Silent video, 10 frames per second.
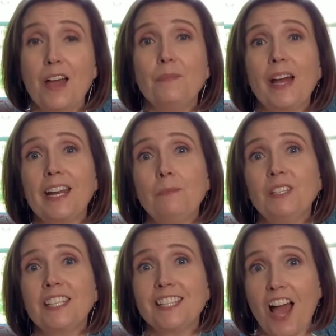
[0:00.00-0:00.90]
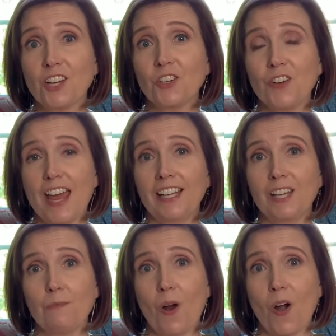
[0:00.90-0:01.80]
My name is Dr. Natalie
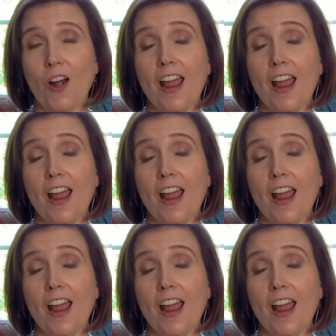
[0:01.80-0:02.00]
Marr,